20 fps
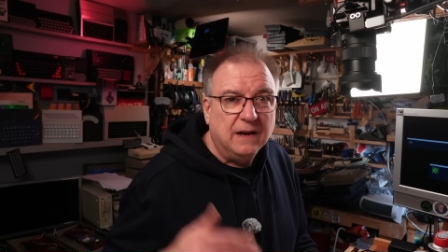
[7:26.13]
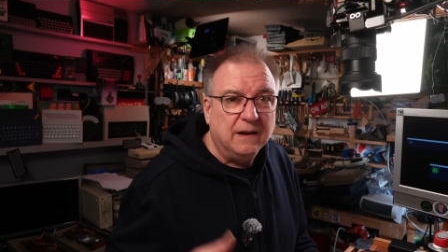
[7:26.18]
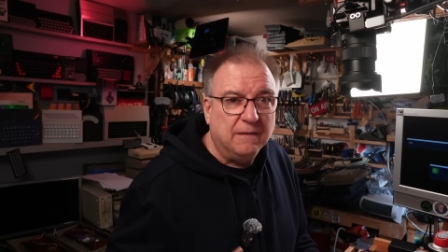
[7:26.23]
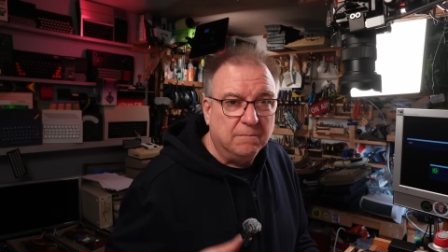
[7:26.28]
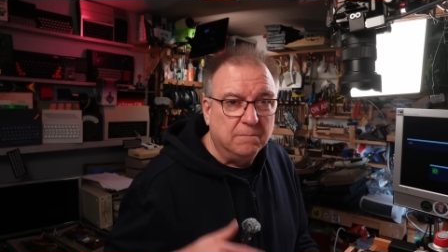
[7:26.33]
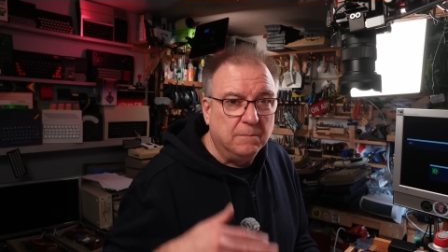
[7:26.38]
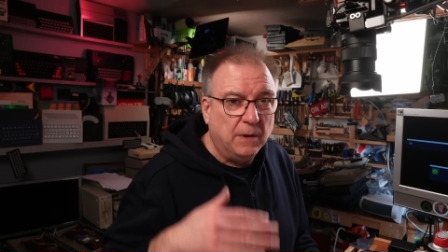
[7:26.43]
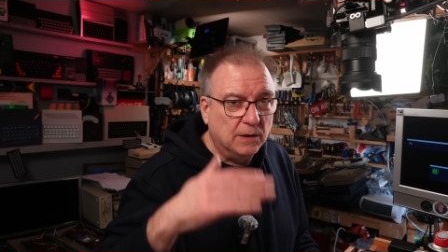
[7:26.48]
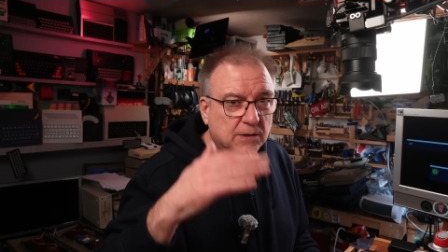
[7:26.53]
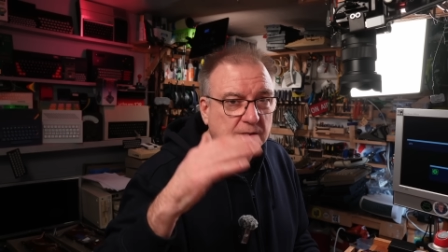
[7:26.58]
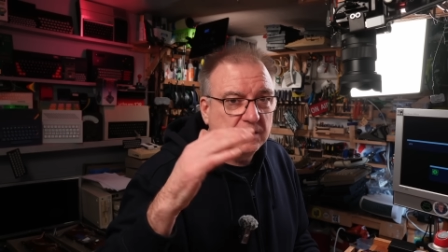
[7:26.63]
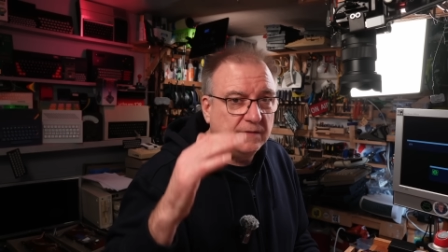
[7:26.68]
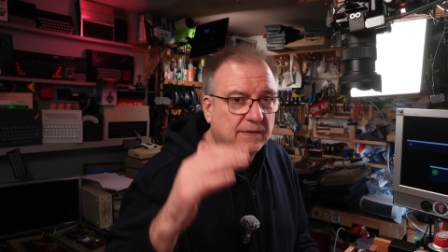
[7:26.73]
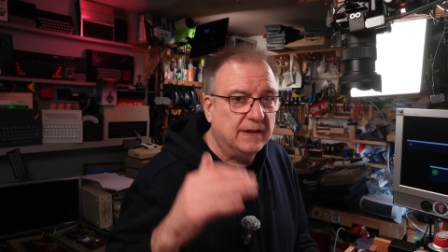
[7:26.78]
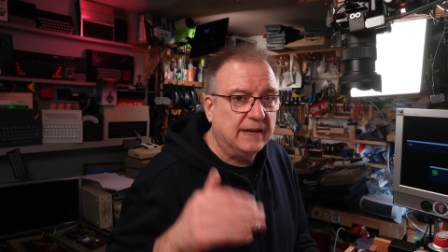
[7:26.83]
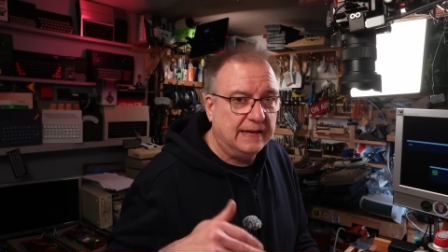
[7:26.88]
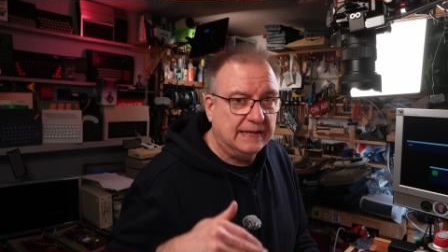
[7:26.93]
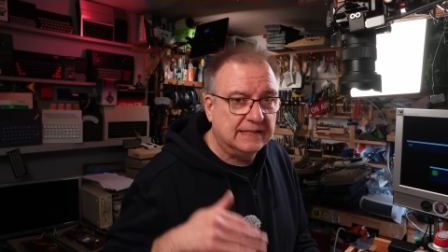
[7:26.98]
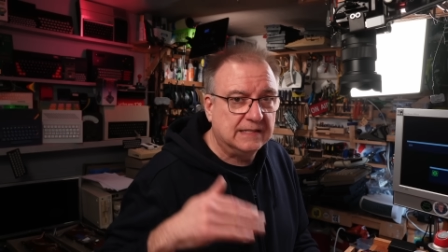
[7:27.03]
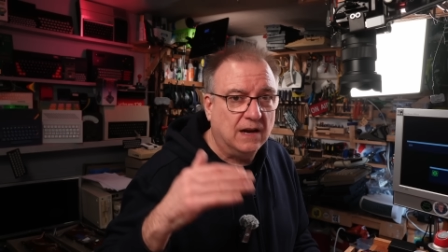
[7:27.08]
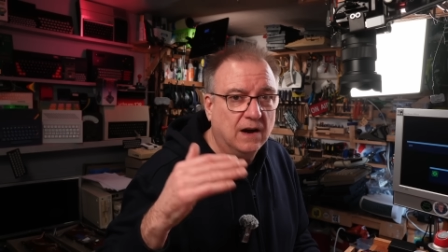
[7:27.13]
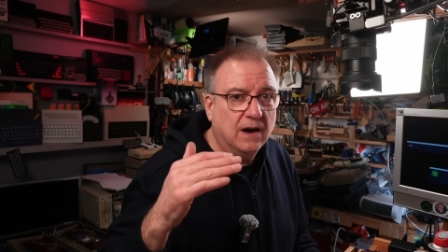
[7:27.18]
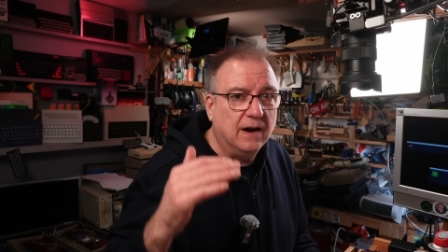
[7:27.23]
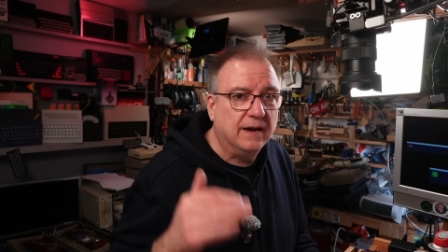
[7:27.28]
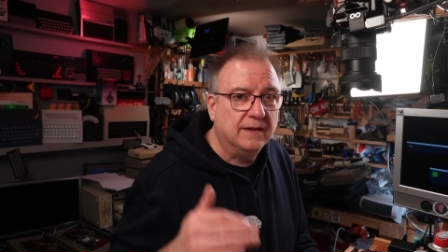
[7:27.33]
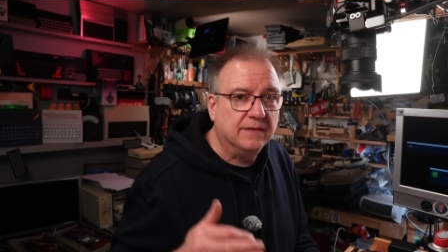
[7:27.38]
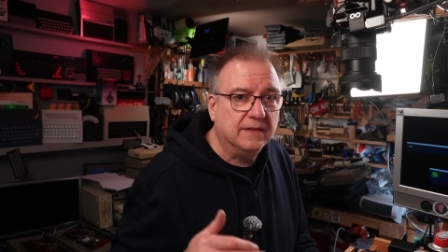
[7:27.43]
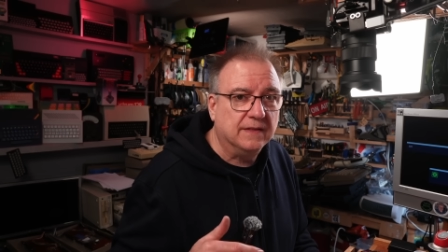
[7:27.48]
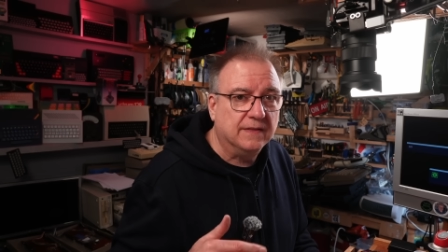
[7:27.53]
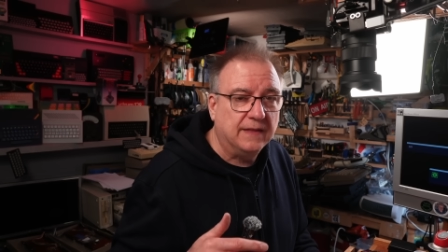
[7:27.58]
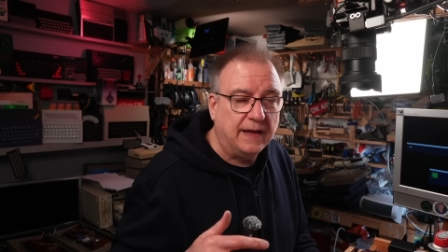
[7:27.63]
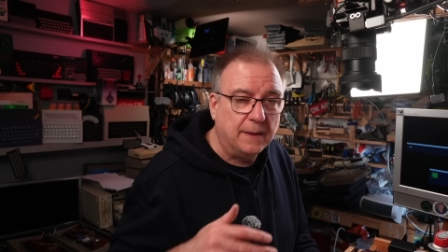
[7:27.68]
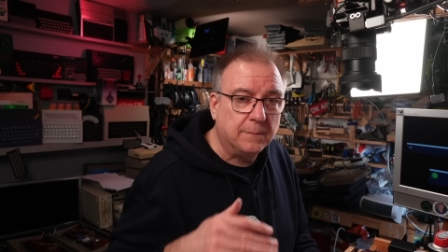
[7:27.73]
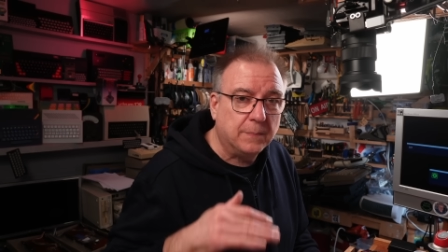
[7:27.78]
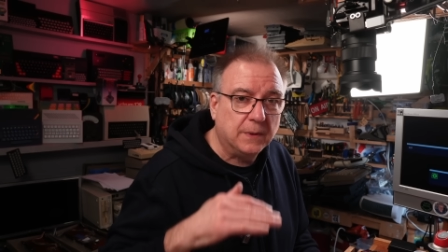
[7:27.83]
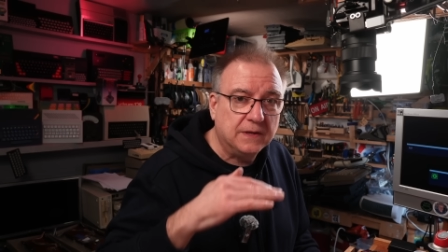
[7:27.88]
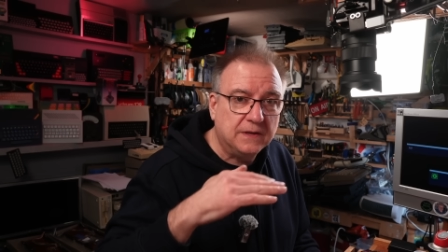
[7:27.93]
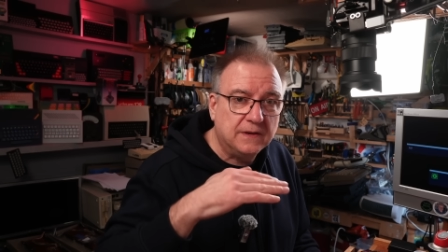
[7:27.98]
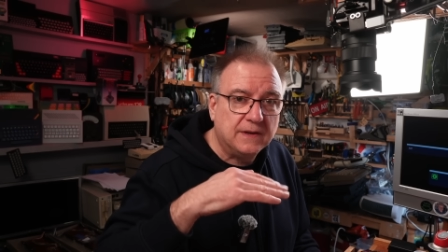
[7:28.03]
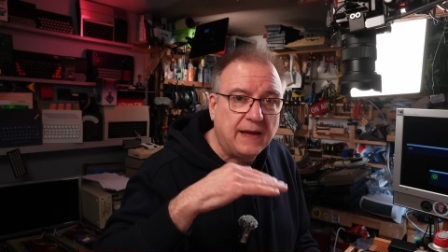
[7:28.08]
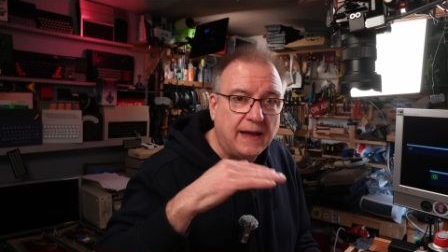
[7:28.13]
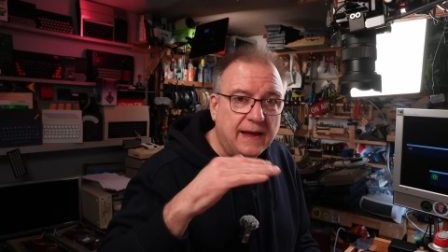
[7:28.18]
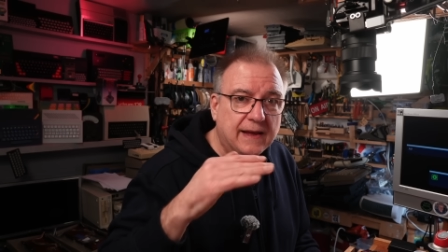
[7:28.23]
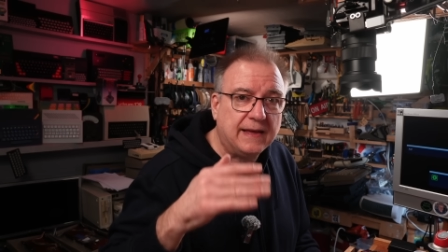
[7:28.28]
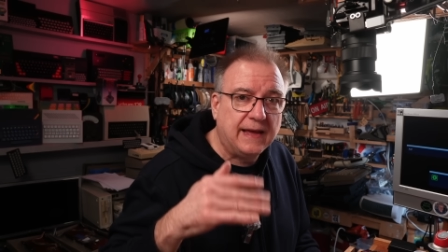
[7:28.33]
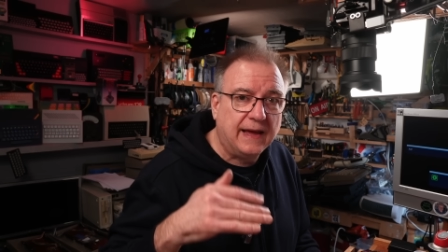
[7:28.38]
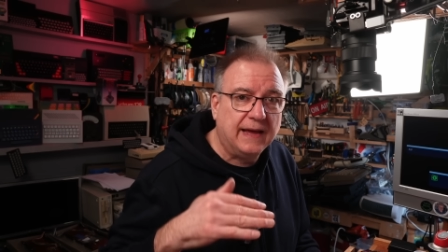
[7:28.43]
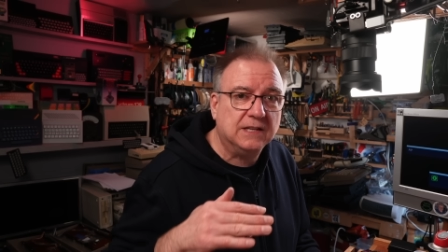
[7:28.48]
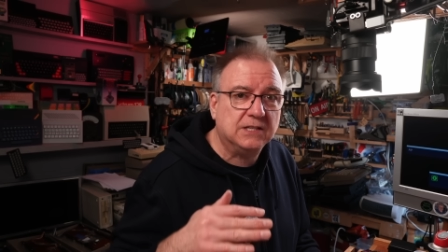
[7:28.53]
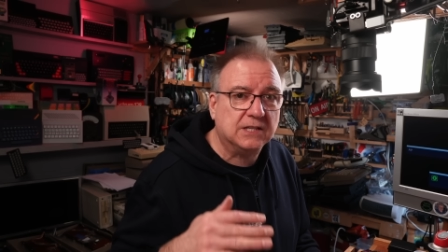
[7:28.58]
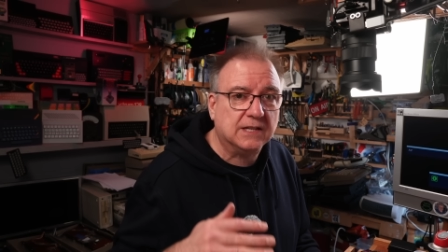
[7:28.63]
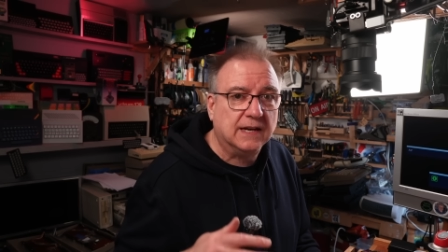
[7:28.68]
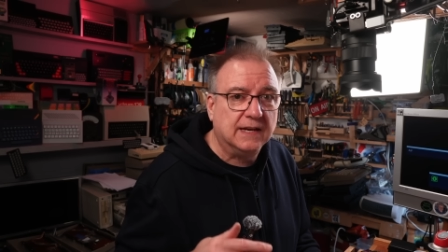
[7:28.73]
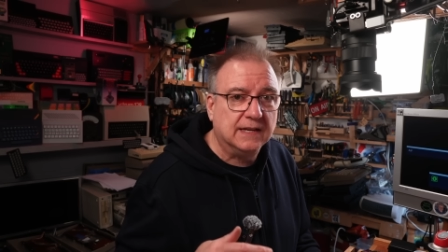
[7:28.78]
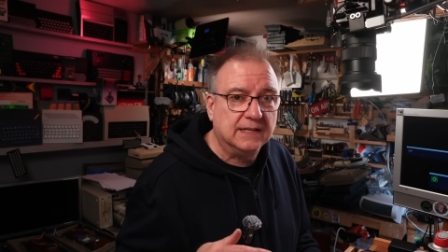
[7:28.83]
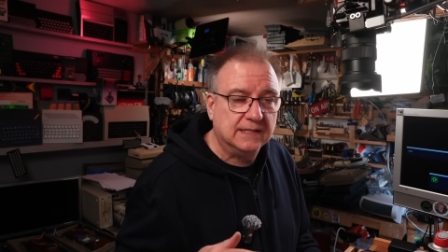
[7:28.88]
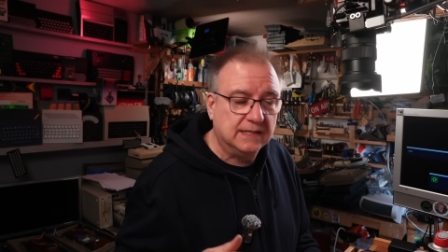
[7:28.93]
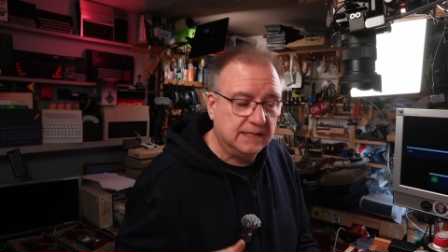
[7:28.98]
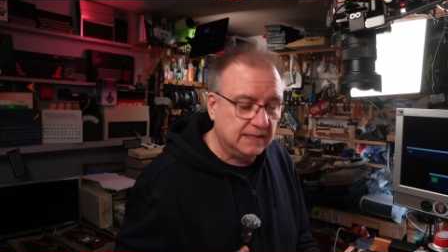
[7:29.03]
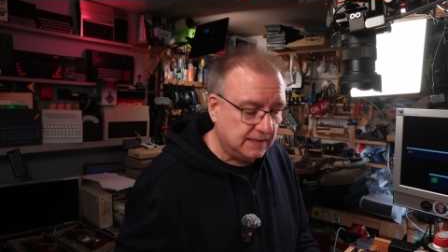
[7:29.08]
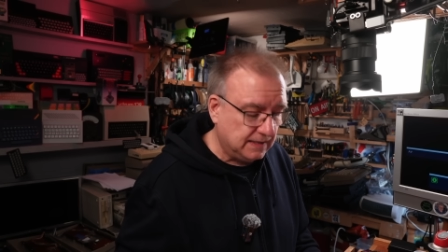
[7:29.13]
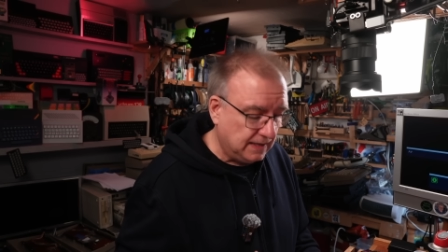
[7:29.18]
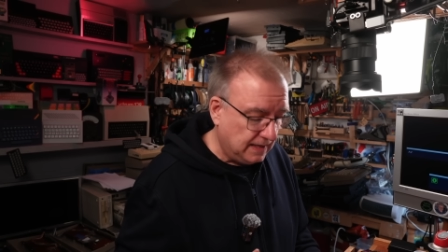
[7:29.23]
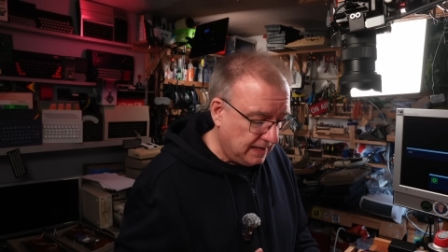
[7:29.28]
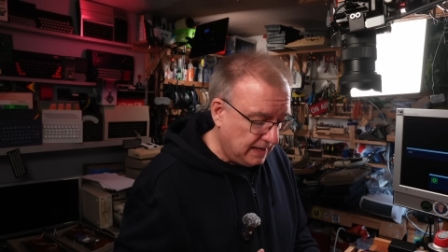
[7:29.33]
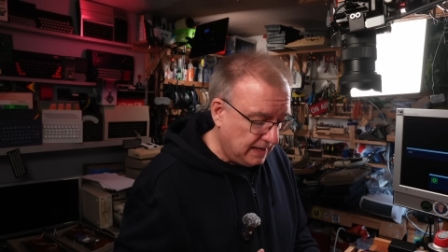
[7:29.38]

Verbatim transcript: most of it is higher than that, but you can get edge cases